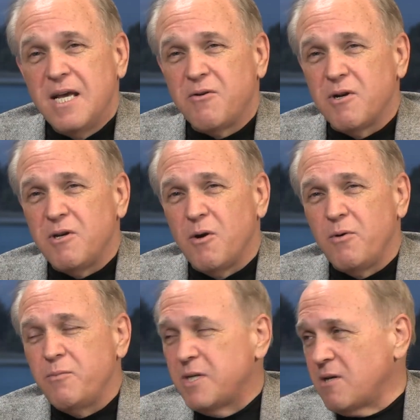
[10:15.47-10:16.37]
And you know,
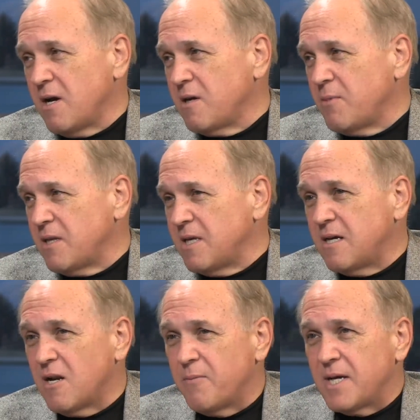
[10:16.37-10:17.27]
we've been talking about the
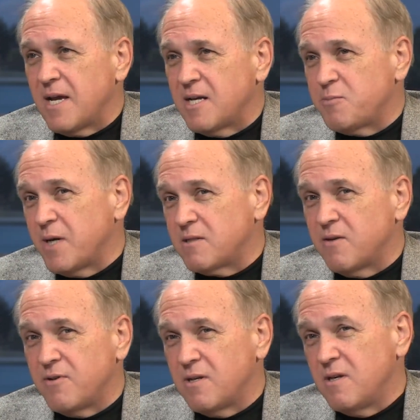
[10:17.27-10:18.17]
economic aspects
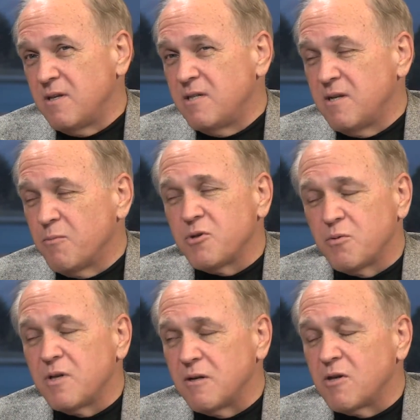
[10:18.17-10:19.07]
of it, and these
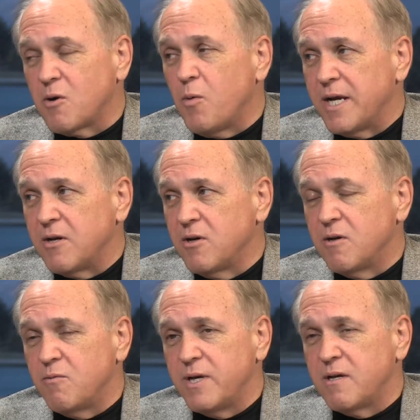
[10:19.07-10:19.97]
numbers really look quite
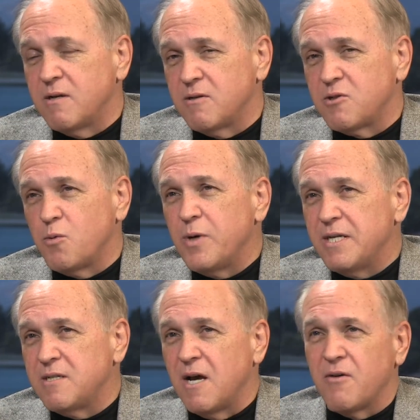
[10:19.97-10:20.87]
good. We can
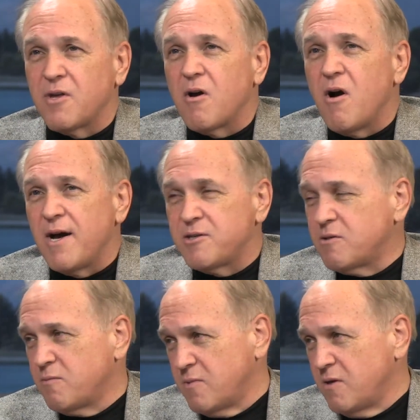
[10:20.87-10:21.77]
squeeze down the
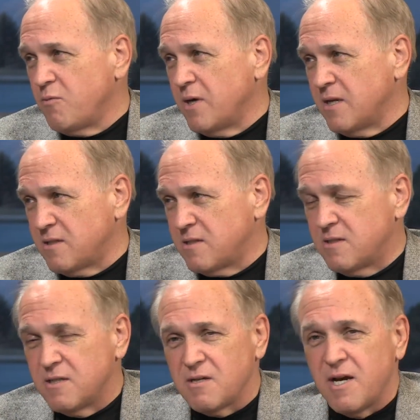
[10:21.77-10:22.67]
cost when it's
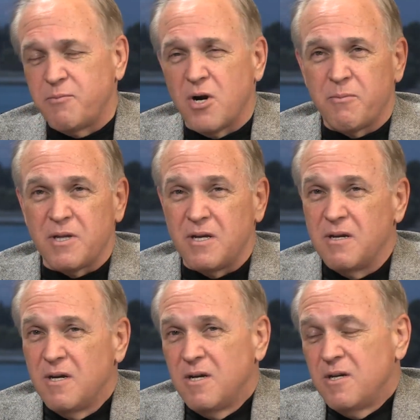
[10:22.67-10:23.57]
designed
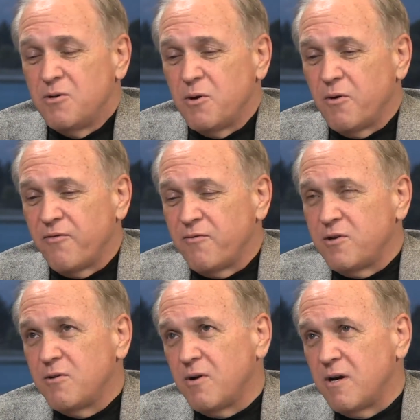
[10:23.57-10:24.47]
properly to anywhere
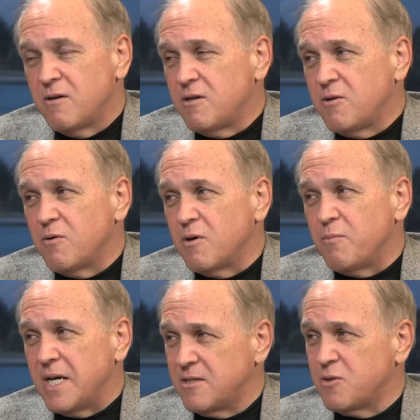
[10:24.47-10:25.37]
to 100 to 200
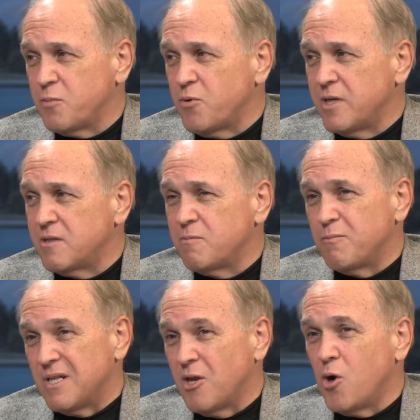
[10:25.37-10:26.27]
basis points
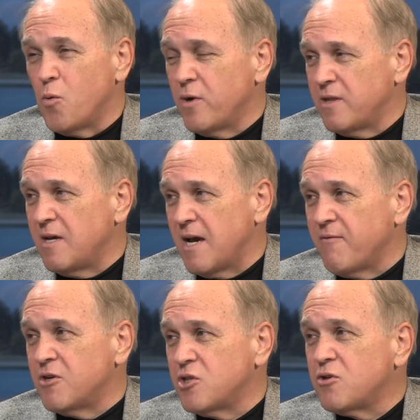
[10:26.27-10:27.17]
below what the
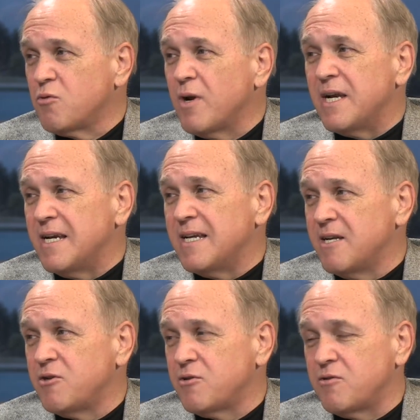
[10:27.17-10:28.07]
average credited
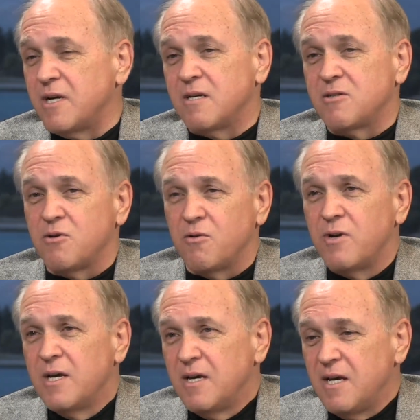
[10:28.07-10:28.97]
interest rate mm -hmm. is. Mm-hmm. So
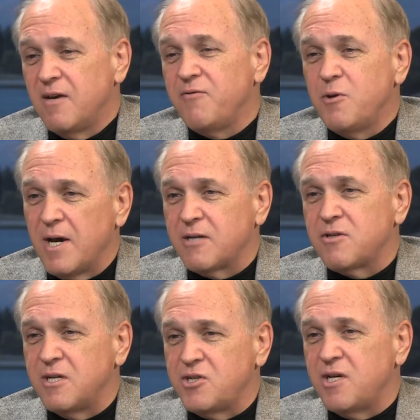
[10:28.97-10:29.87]
if you
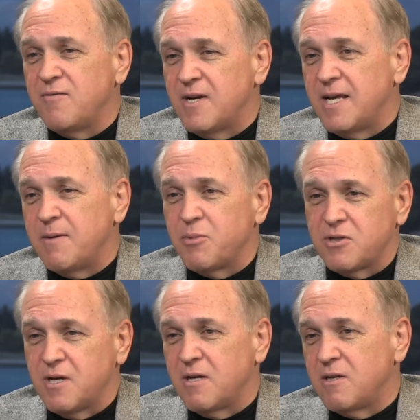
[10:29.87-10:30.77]
actually achieved an
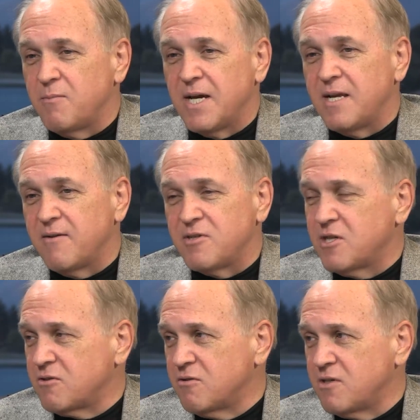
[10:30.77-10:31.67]
8%, you might have
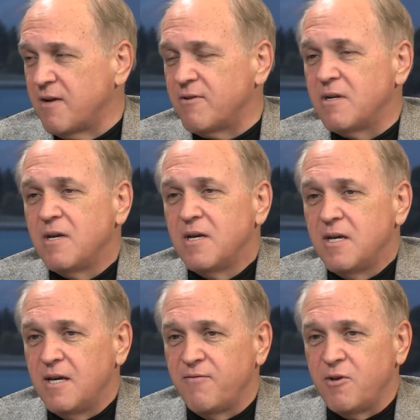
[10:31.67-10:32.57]
six or seven
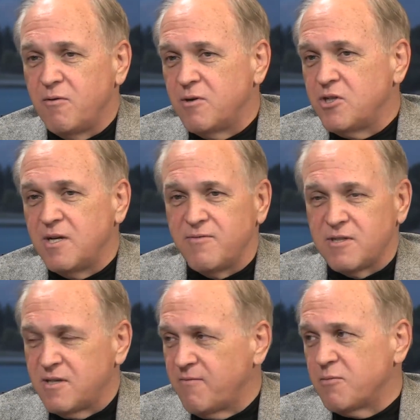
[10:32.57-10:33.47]
if you achieved a
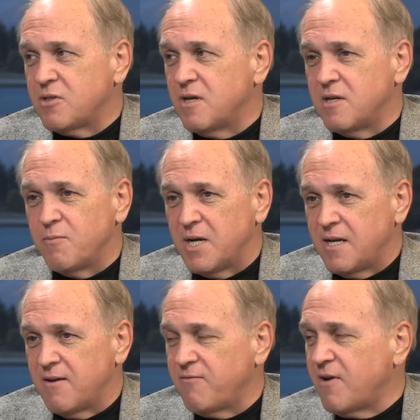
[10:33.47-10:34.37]
7%, you
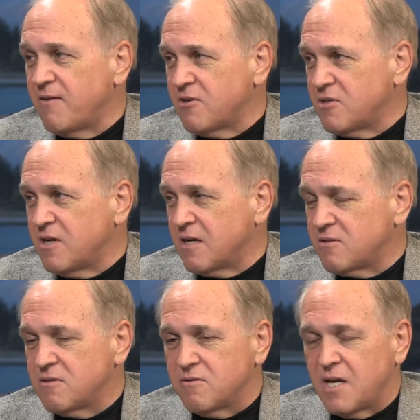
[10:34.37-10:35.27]
might have five or
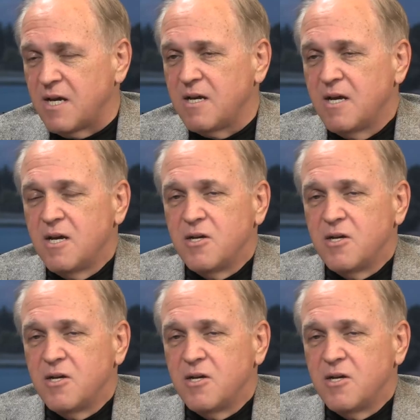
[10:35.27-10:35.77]
six, okay? Mm -hmm.